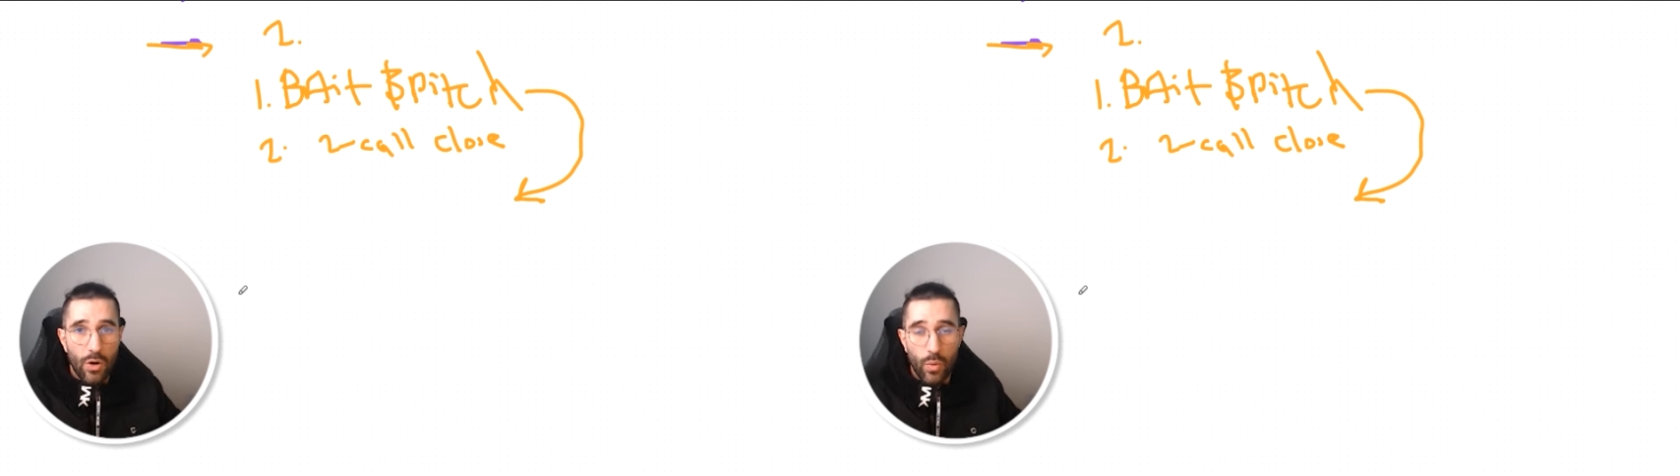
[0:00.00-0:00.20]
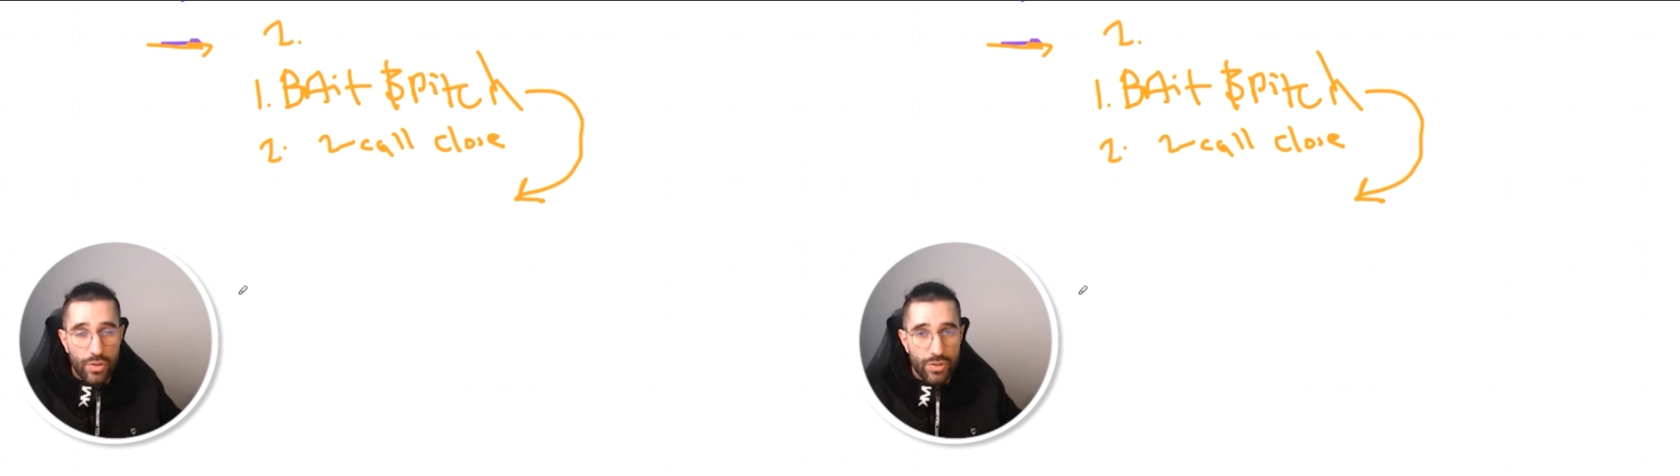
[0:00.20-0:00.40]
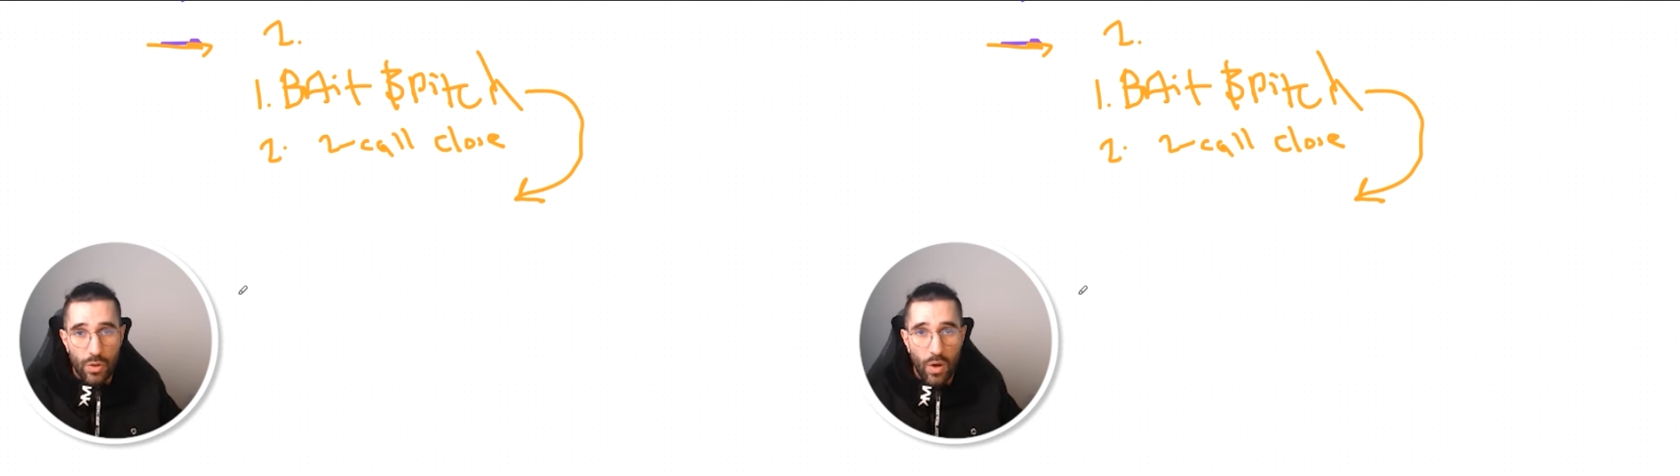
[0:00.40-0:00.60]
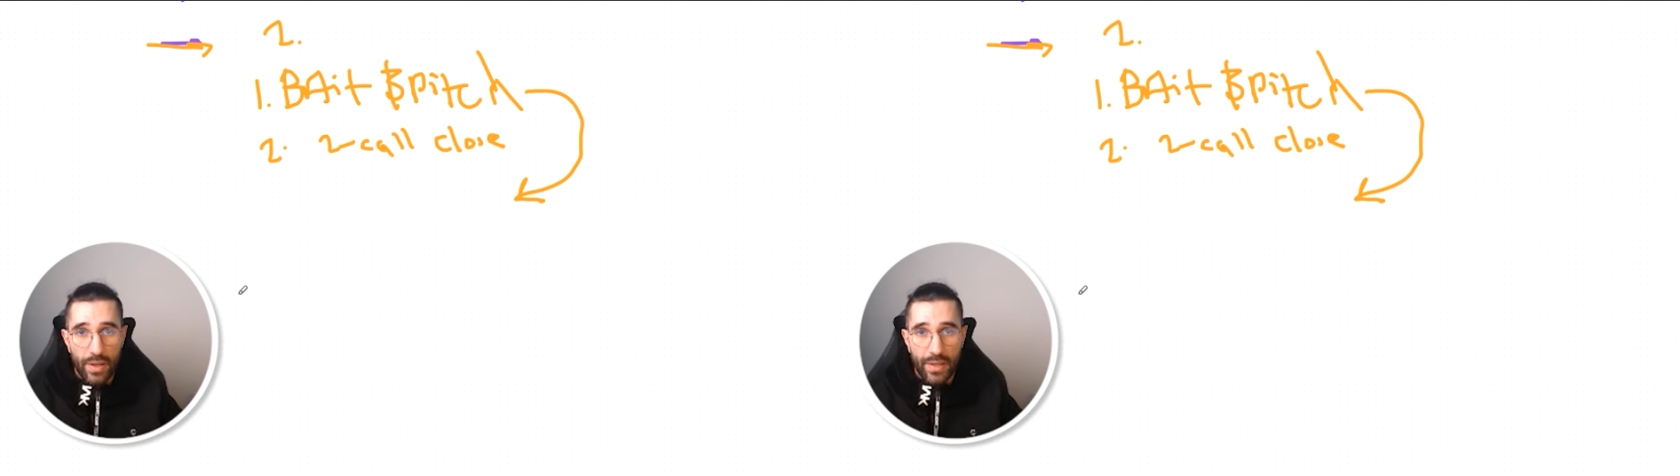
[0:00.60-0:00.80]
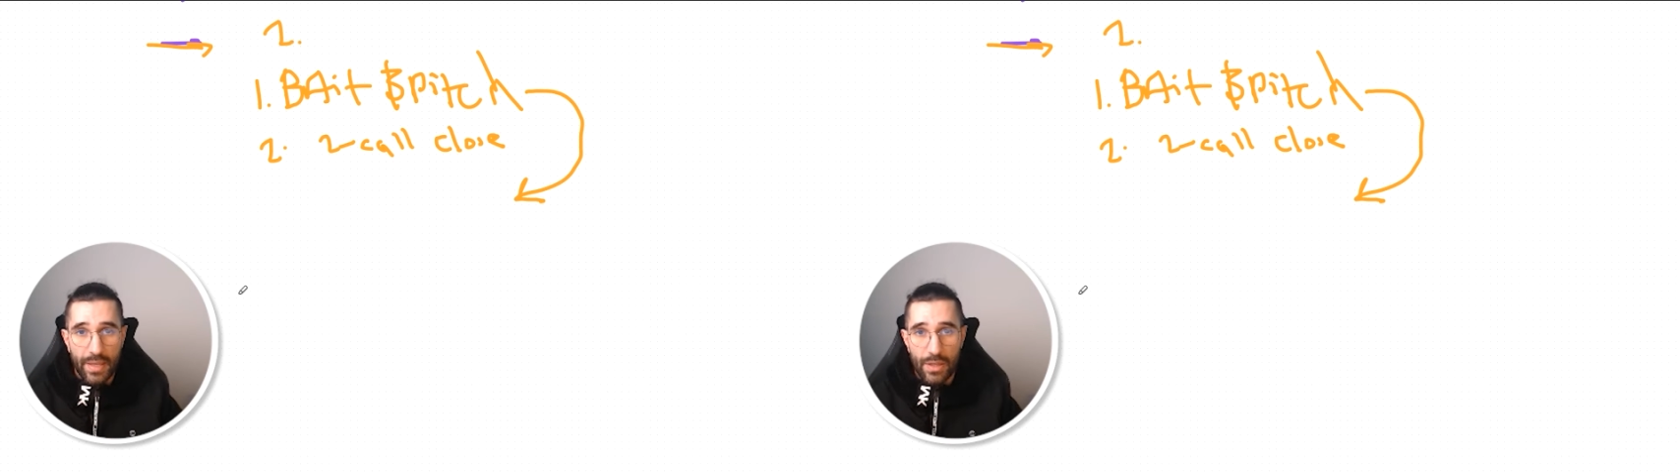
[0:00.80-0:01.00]
right now,
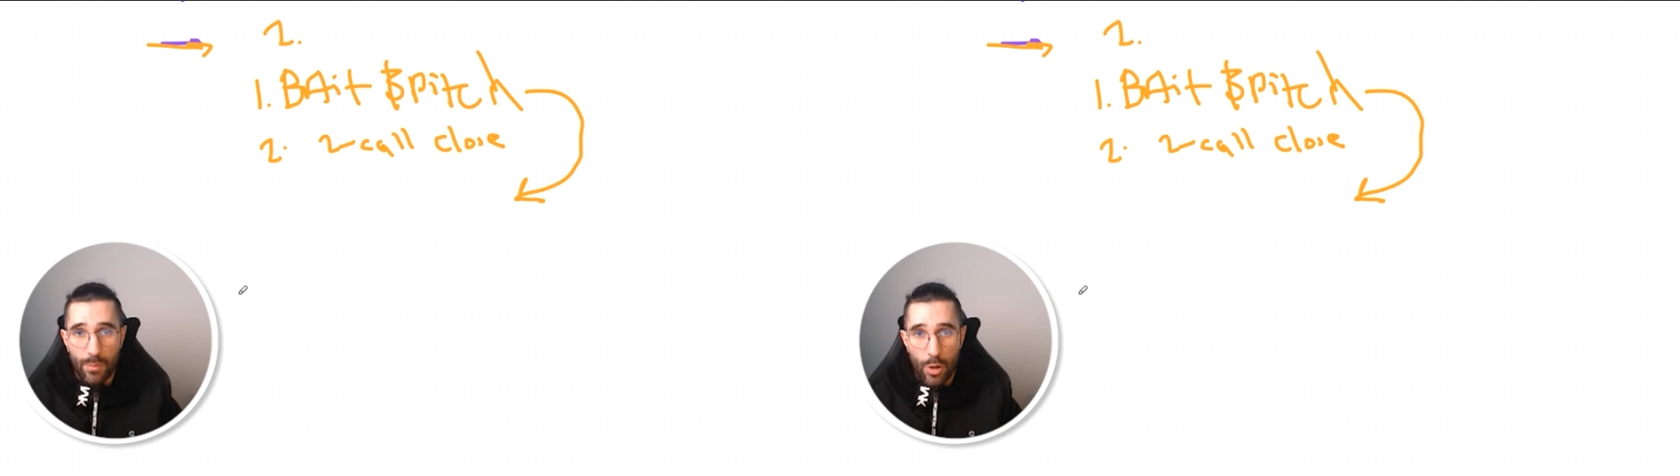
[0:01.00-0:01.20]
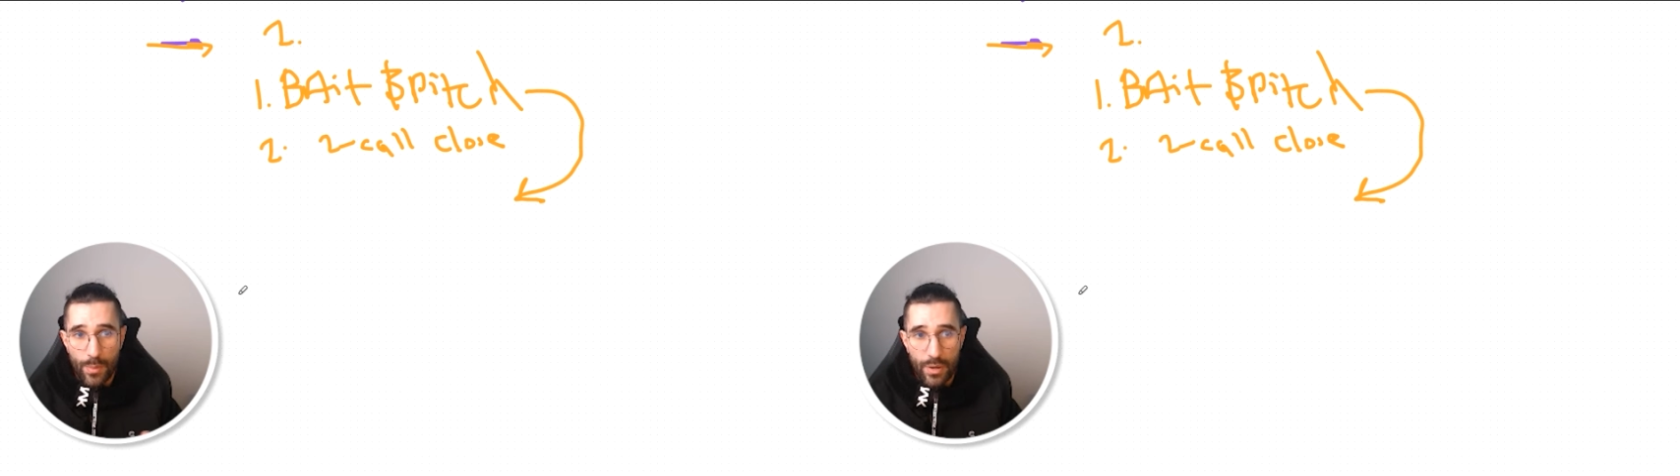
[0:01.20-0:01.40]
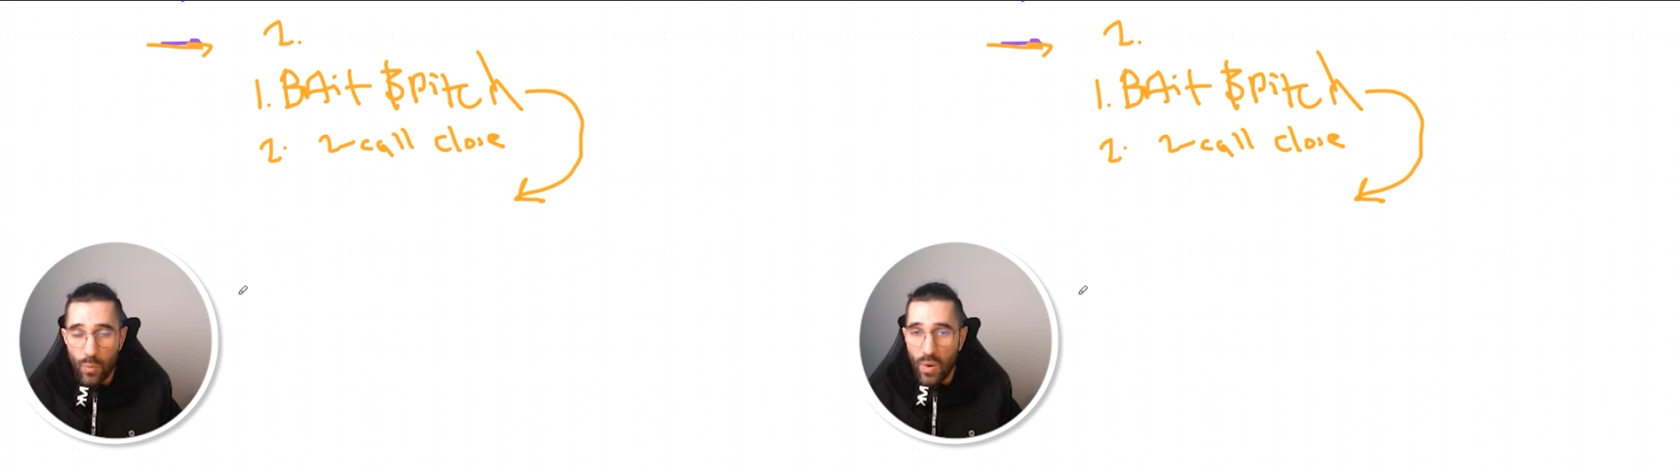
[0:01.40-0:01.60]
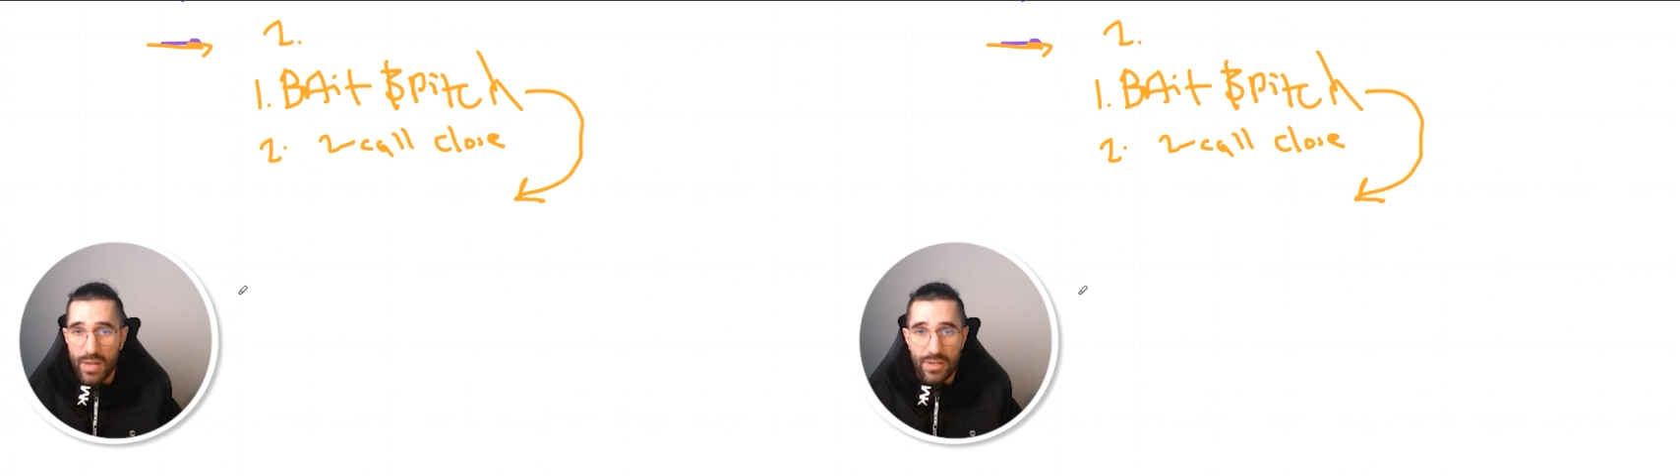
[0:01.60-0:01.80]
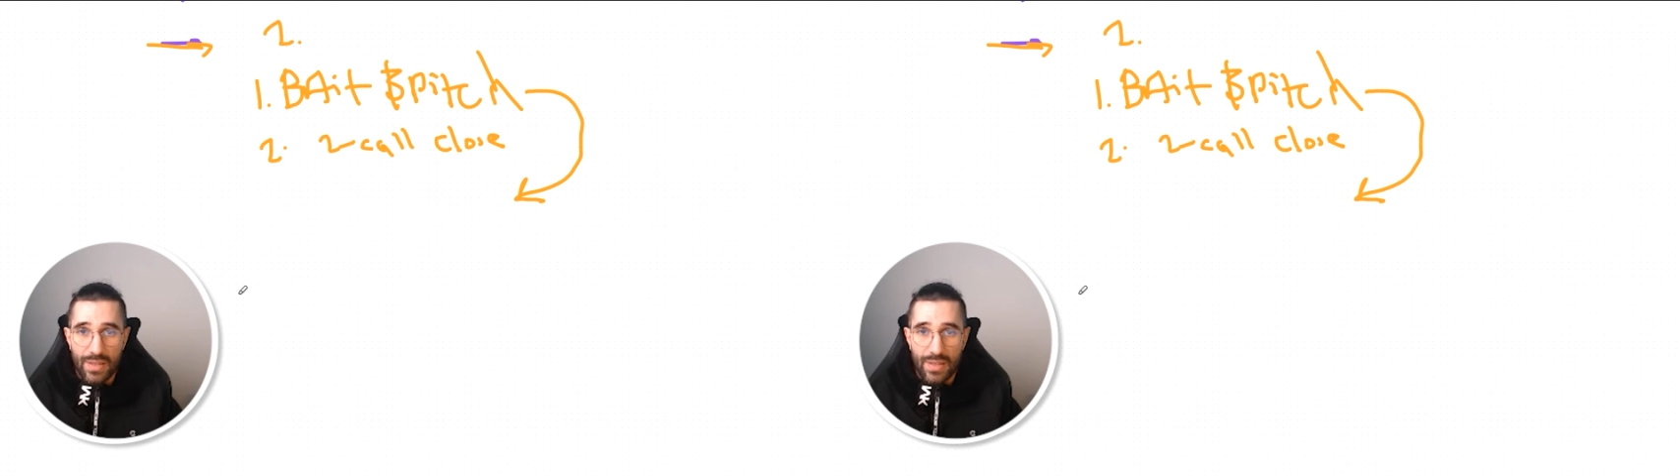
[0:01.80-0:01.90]
what's not working at the moment,